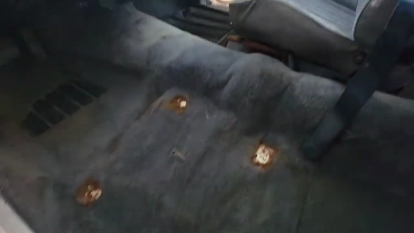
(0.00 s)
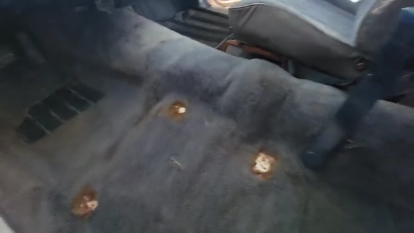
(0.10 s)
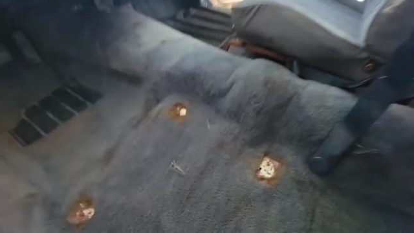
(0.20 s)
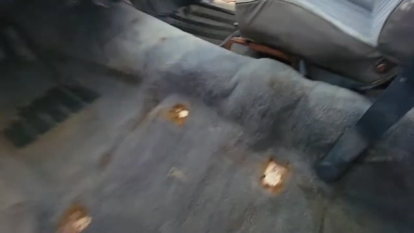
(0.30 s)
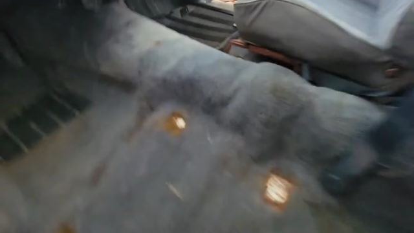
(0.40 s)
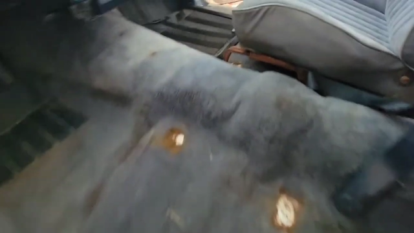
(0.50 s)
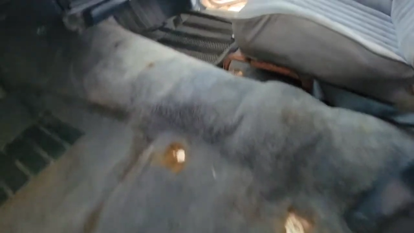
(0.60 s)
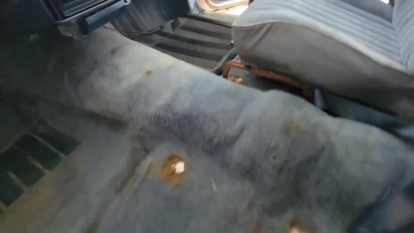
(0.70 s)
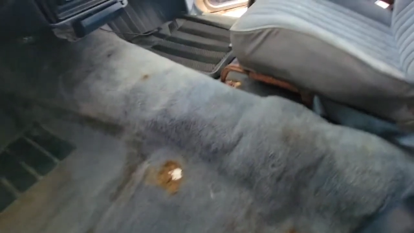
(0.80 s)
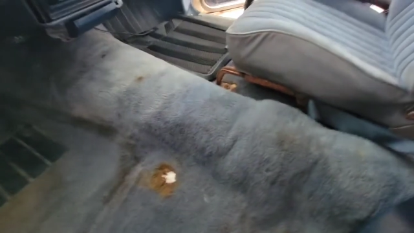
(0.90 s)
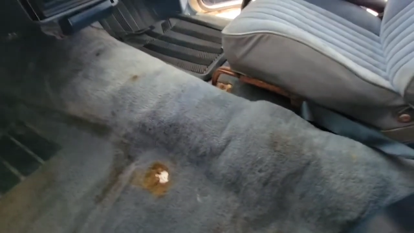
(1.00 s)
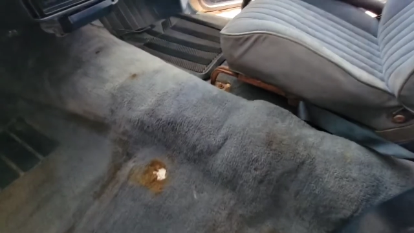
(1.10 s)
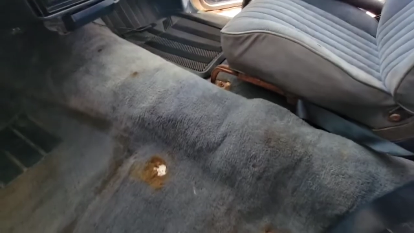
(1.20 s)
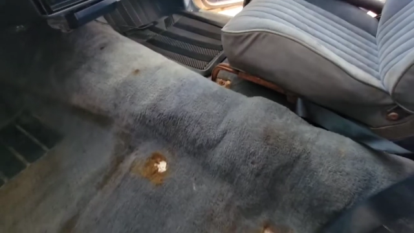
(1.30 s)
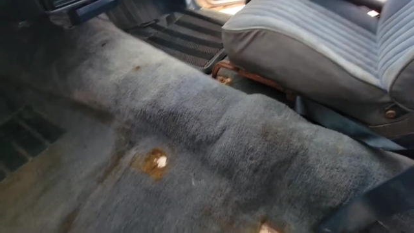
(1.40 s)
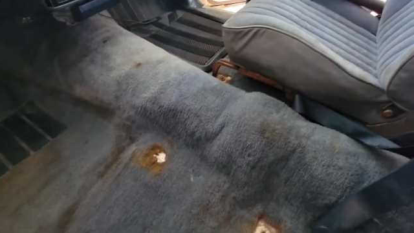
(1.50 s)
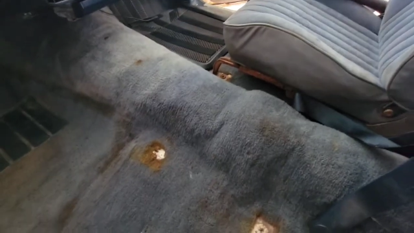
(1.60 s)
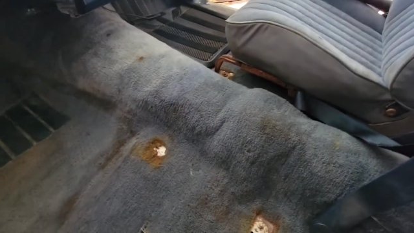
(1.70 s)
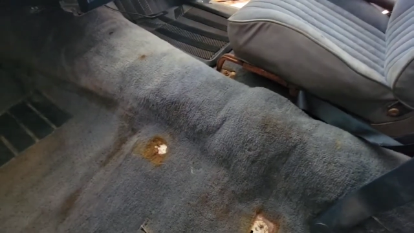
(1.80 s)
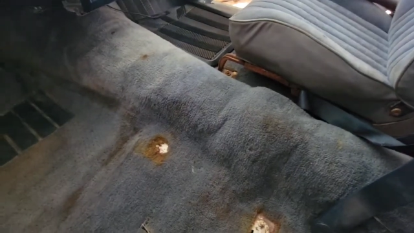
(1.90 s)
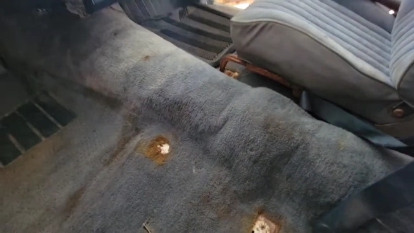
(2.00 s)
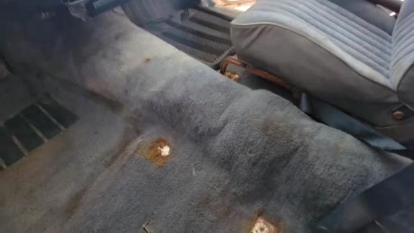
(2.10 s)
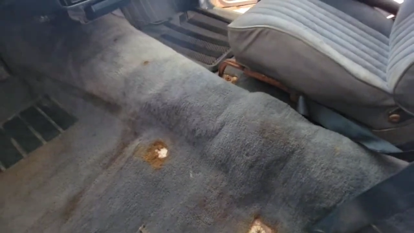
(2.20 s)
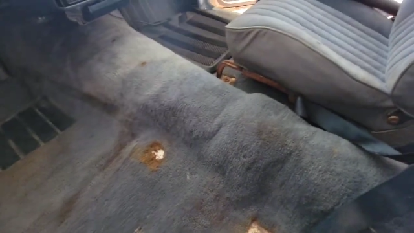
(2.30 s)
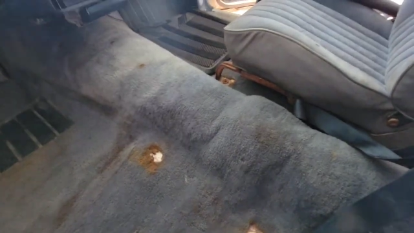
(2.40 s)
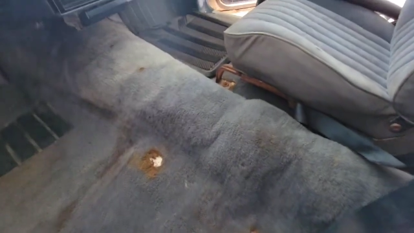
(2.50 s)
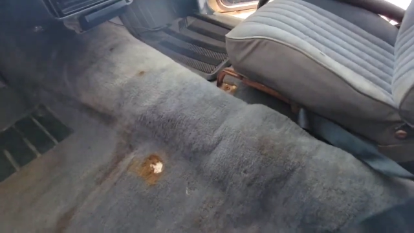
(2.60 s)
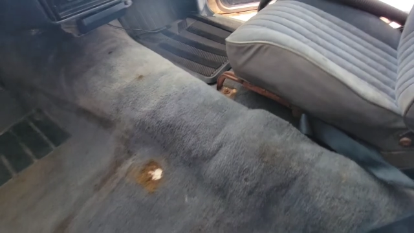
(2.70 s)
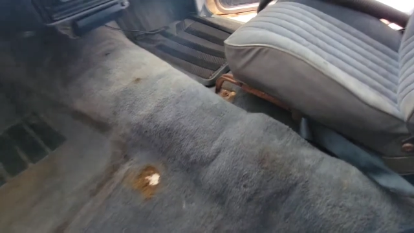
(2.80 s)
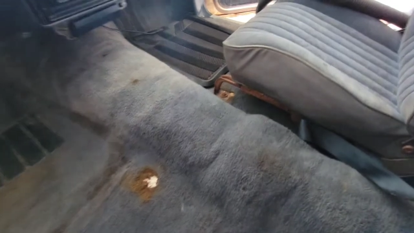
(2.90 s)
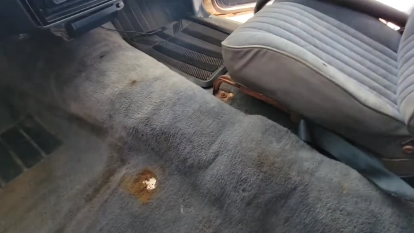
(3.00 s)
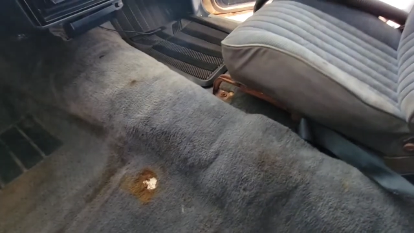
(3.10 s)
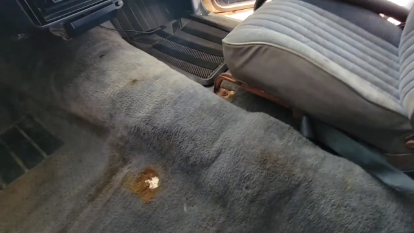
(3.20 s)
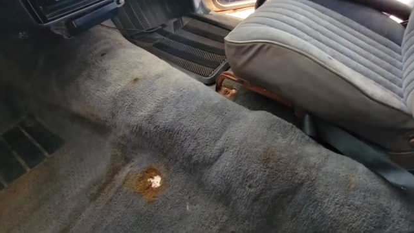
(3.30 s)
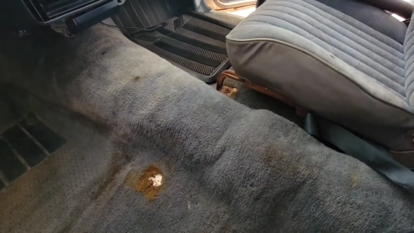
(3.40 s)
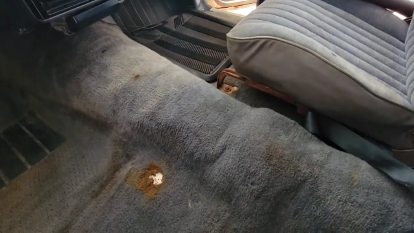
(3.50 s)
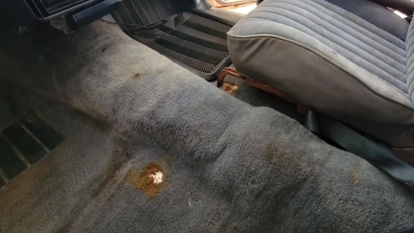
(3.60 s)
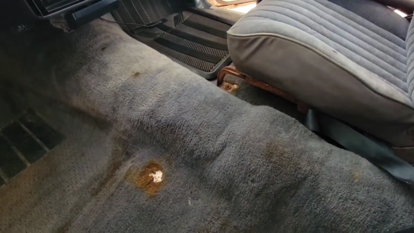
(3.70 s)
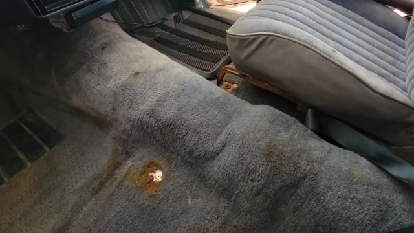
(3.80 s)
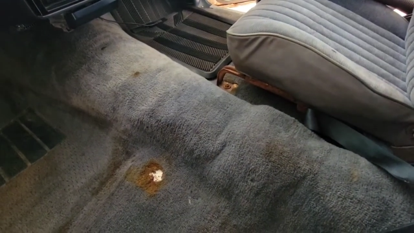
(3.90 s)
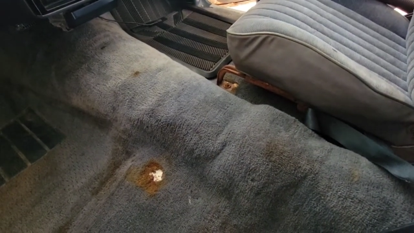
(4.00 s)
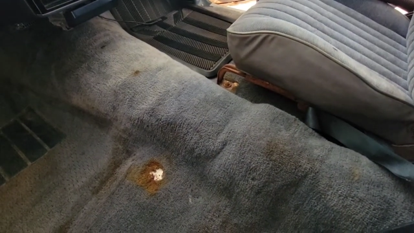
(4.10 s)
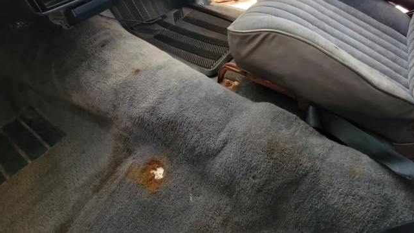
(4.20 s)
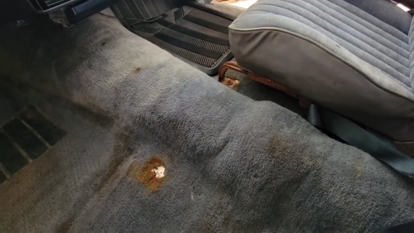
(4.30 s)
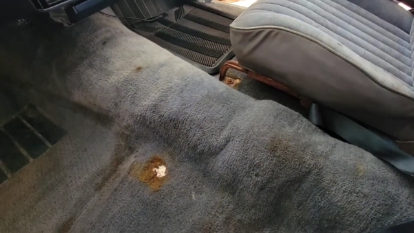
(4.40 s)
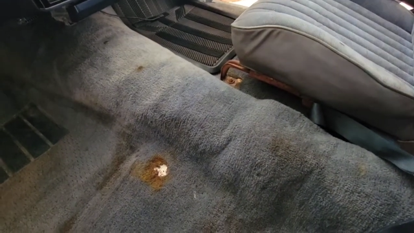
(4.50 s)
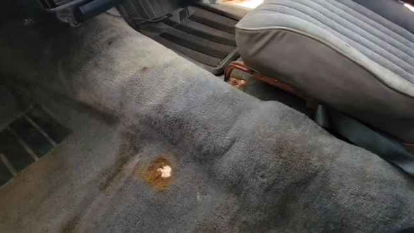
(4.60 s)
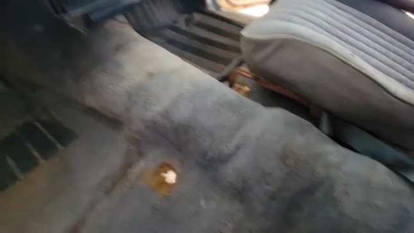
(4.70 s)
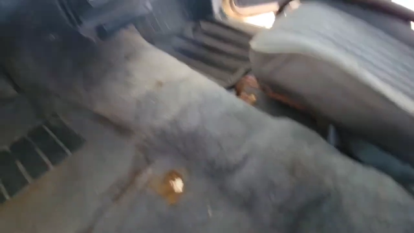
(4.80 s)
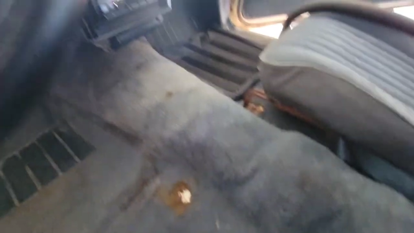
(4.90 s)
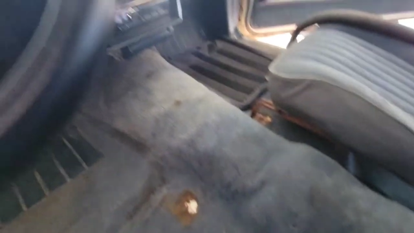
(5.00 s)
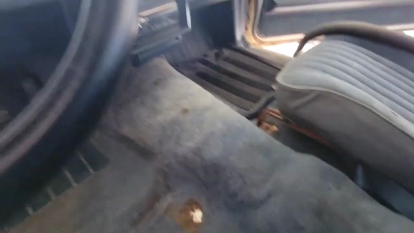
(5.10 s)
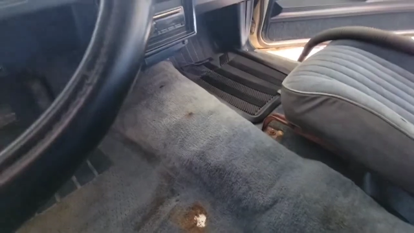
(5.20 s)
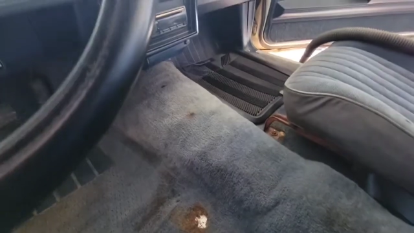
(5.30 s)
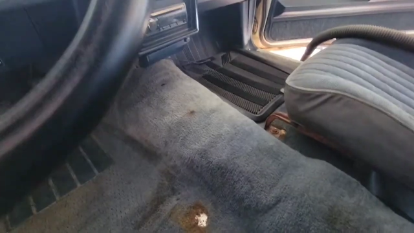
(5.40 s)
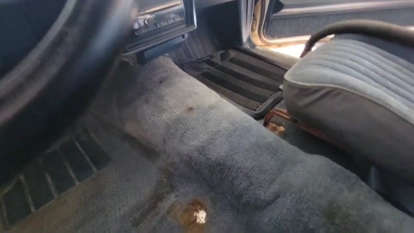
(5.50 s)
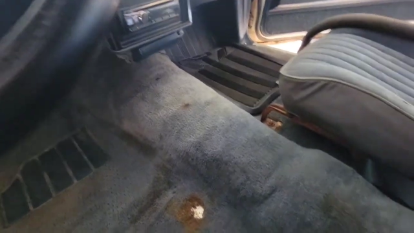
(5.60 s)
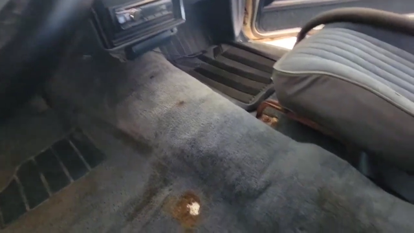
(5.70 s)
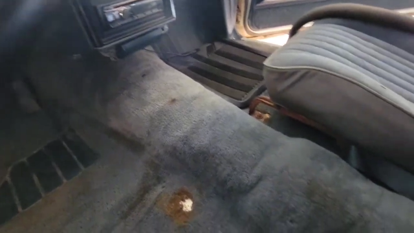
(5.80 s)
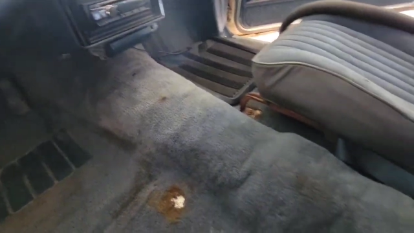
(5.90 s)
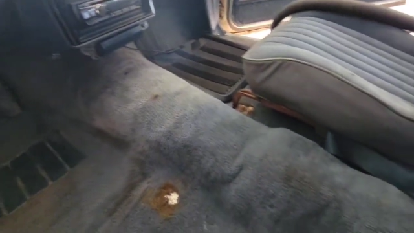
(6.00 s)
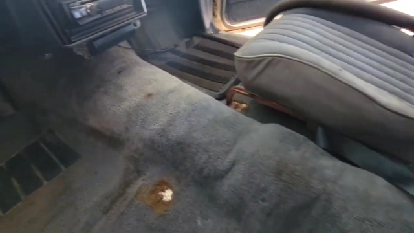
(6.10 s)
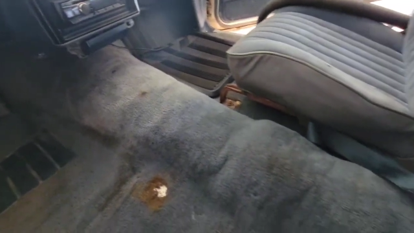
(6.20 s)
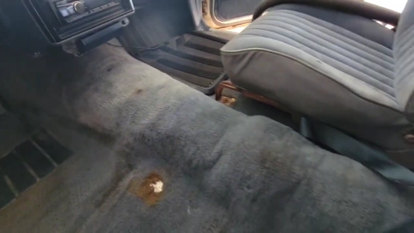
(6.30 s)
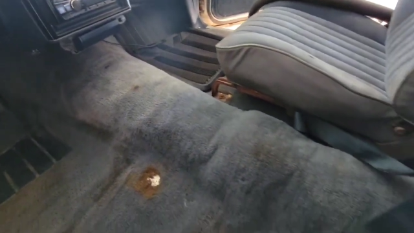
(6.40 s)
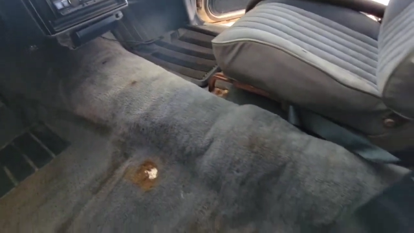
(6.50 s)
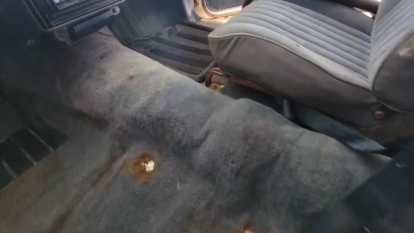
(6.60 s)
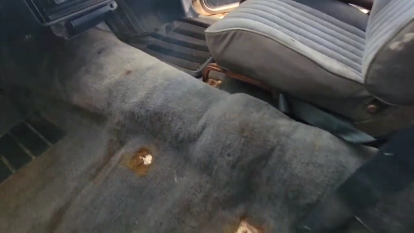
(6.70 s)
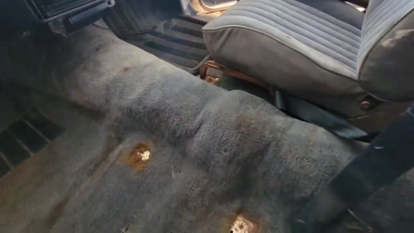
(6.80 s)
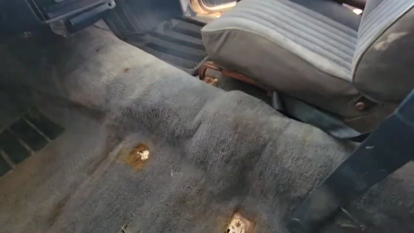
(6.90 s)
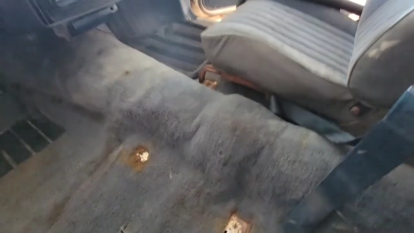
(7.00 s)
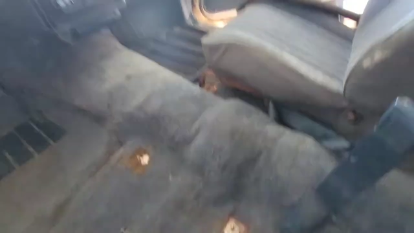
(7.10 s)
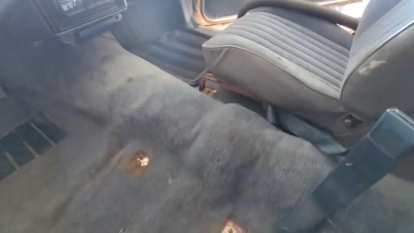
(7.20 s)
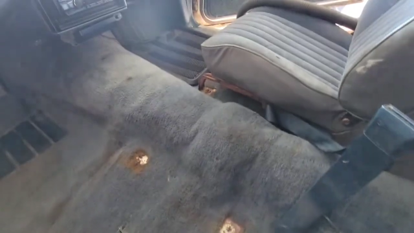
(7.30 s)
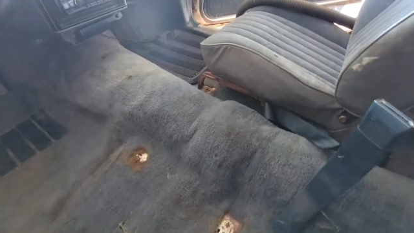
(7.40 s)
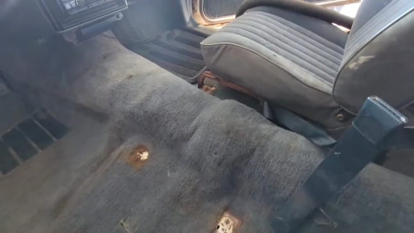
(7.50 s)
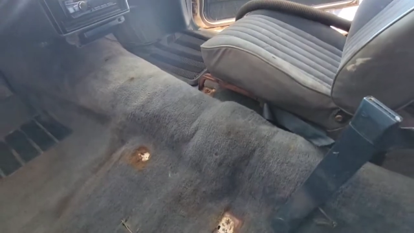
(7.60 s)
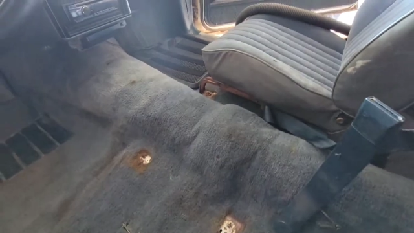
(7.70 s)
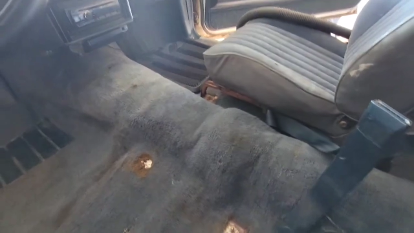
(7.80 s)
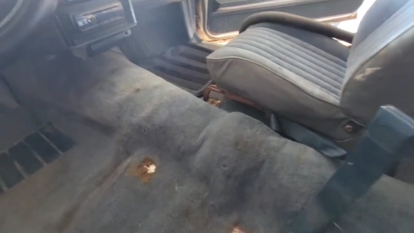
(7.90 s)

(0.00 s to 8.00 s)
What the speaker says: [unreadable: no face in view]